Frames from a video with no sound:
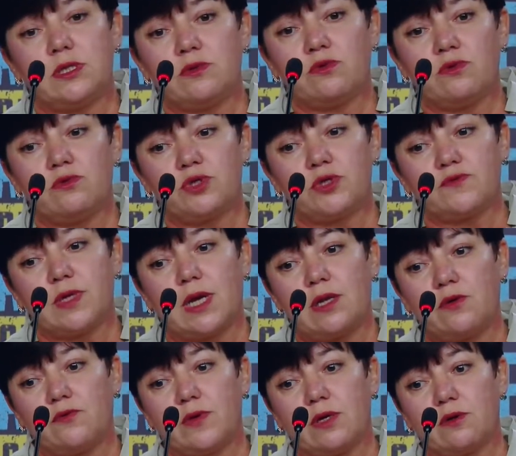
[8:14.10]
And
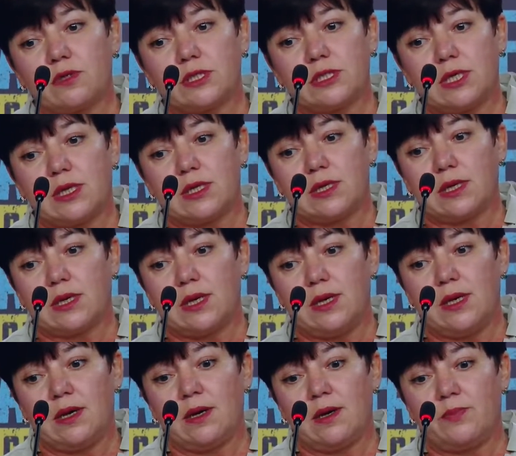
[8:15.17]
Feodosia here
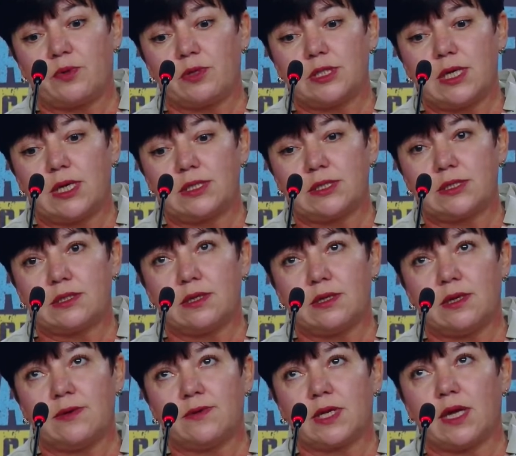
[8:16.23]
used quite
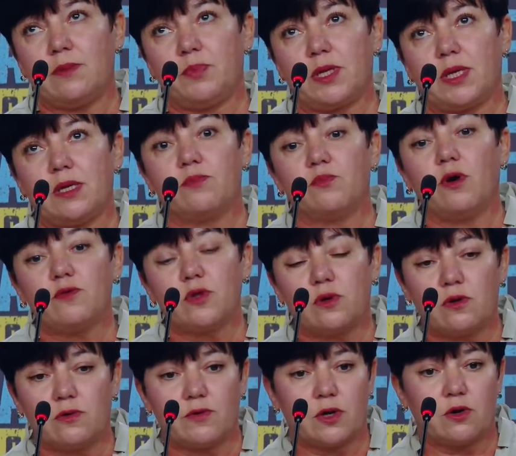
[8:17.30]
well the process
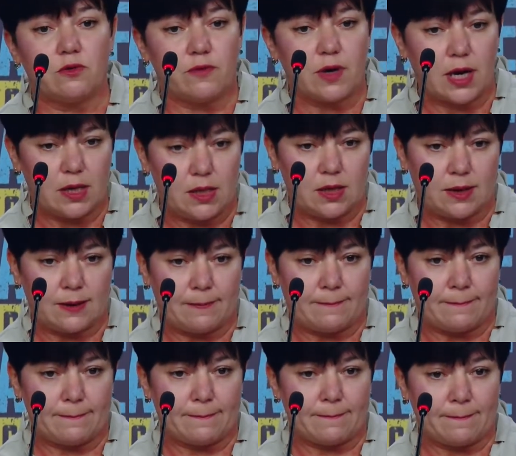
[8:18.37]
and approach of
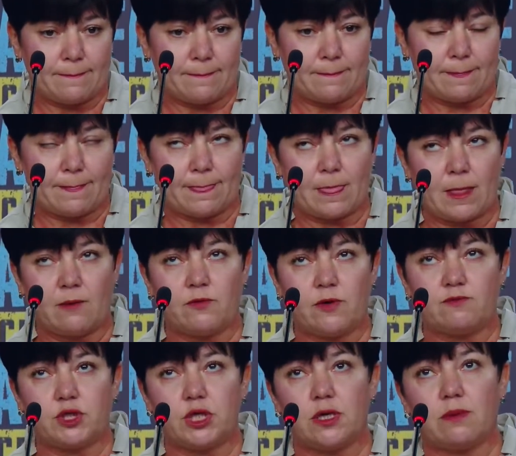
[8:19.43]
language
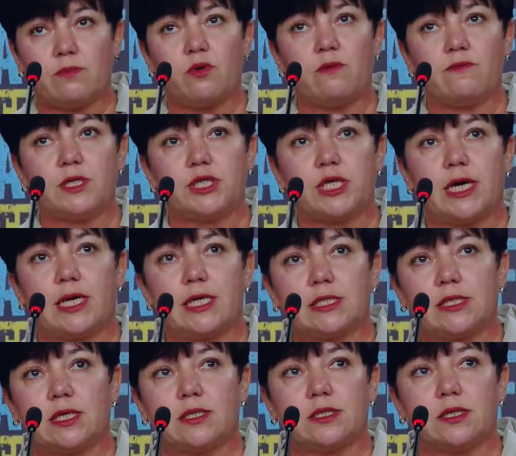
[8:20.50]
teaching,
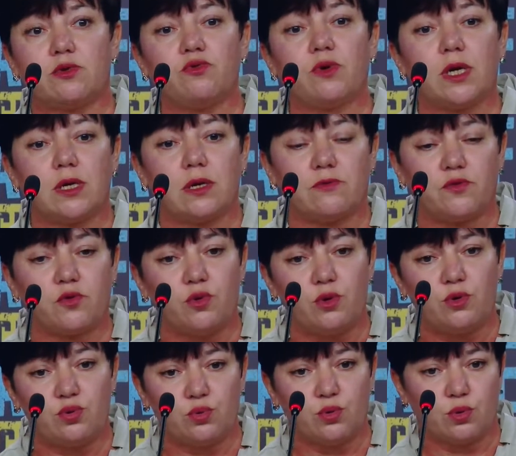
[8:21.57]
language education,
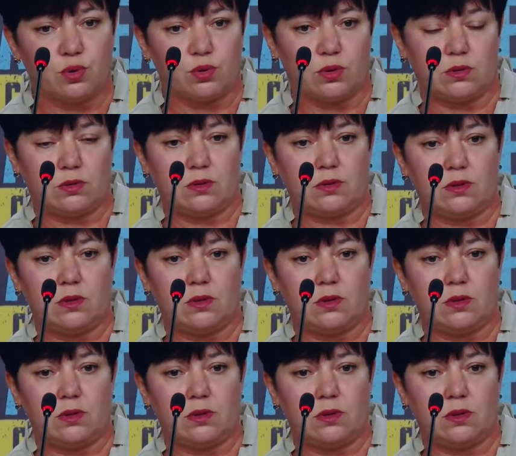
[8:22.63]
basically